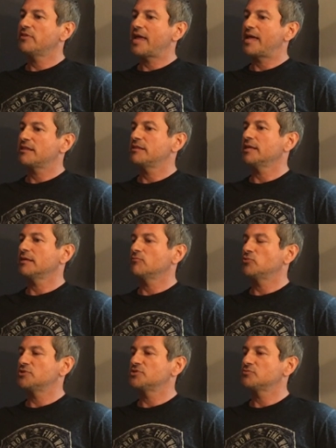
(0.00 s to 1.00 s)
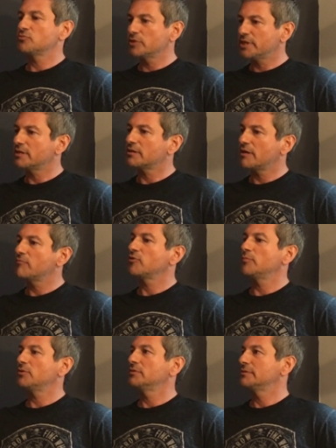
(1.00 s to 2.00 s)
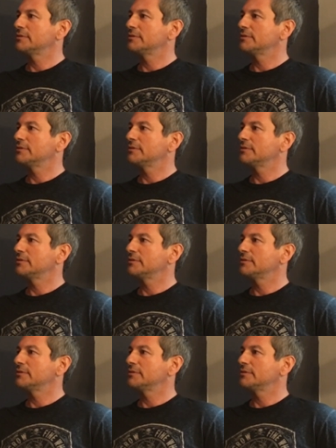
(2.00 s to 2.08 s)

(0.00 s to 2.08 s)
that thing which is really uncomfortable.